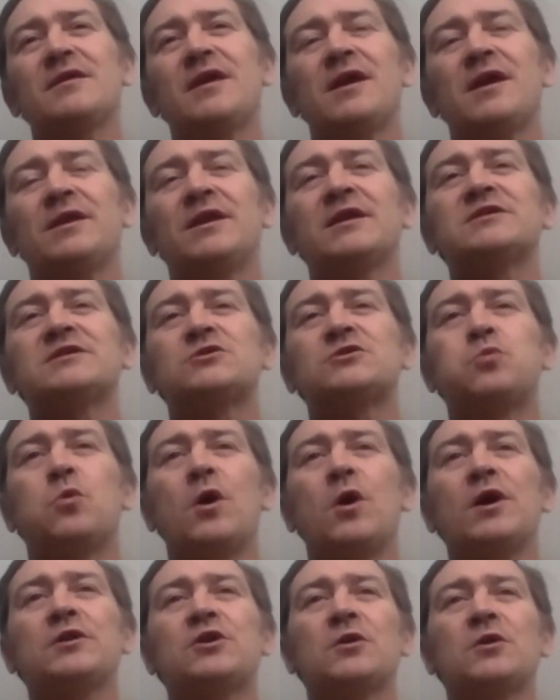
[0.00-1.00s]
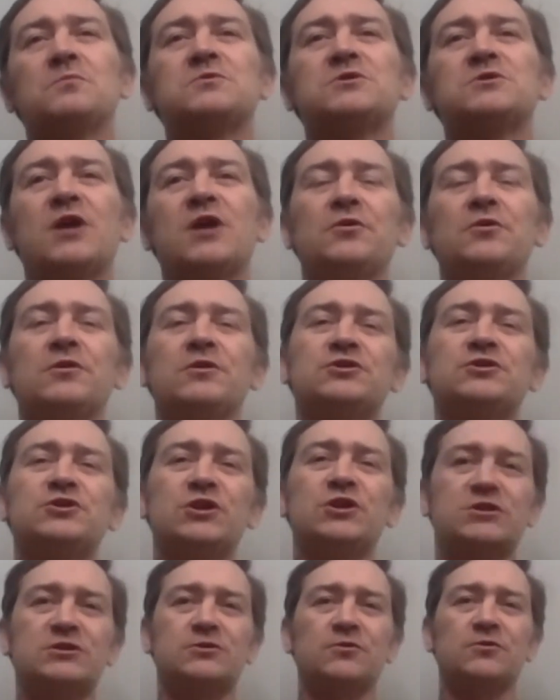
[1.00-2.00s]
and that's what it comes down to the
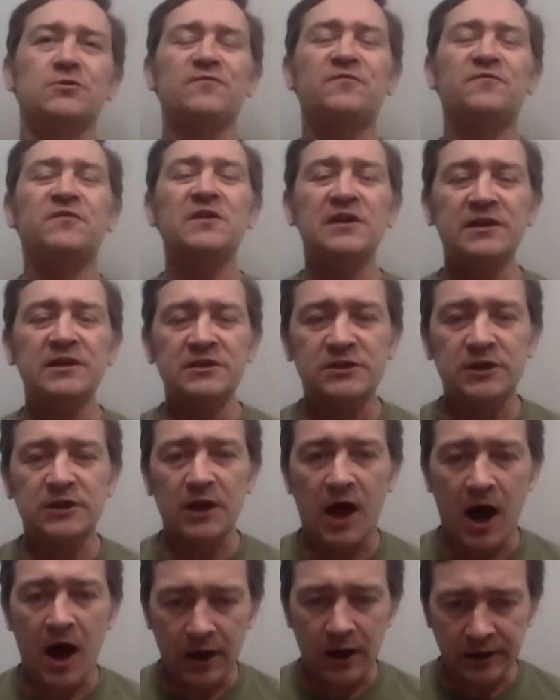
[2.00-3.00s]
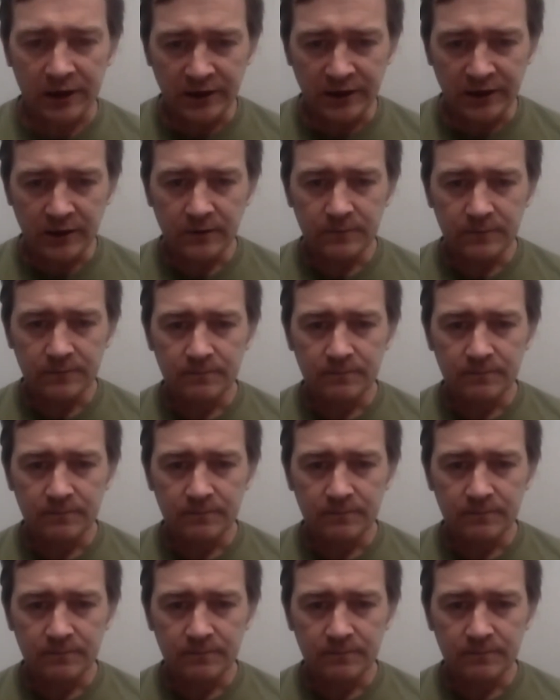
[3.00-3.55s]
gist to feelings lie